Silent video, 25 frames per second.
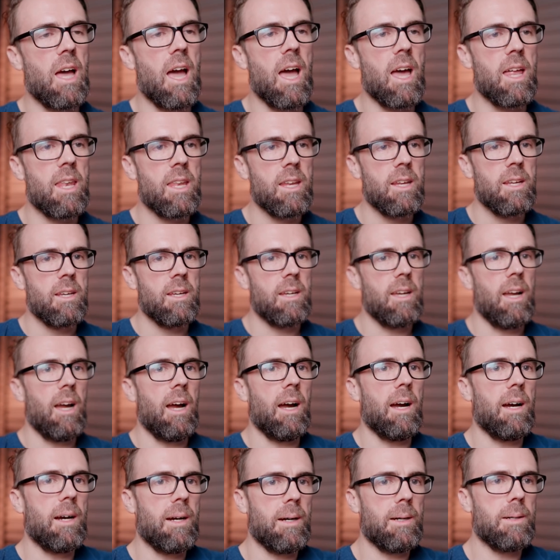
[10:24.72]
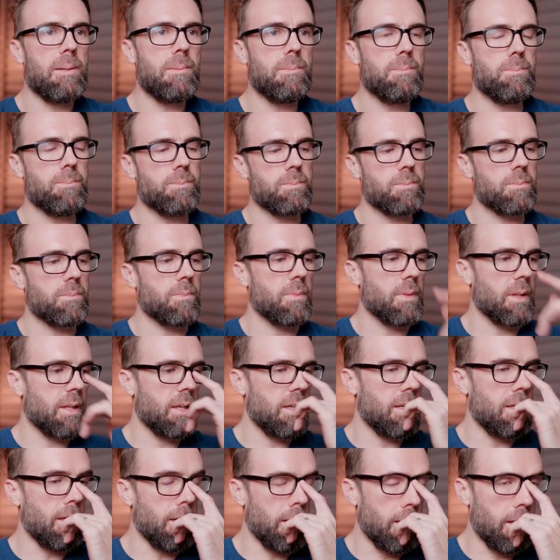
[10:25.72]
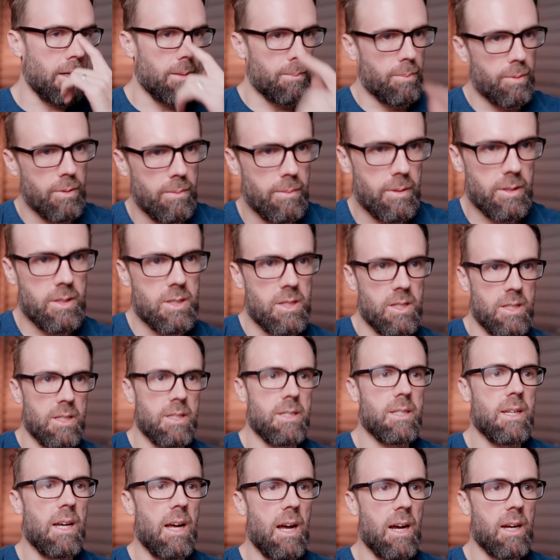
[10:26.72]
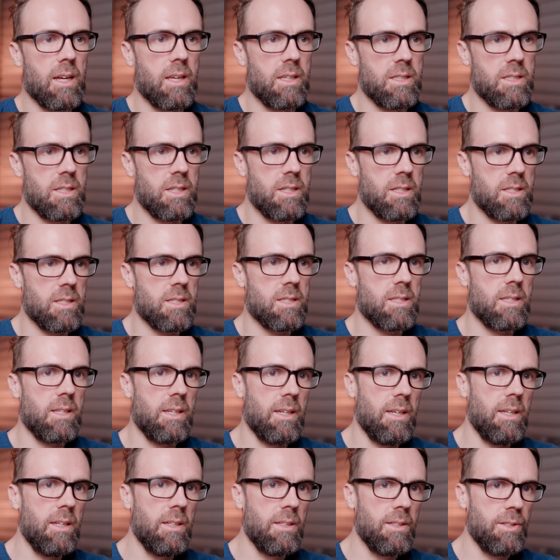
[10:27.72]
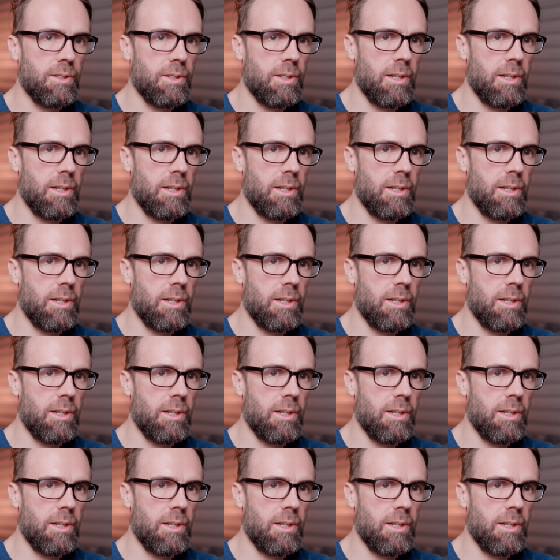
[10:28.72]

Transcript: that, yeah, pretty much in the dark, as you can see.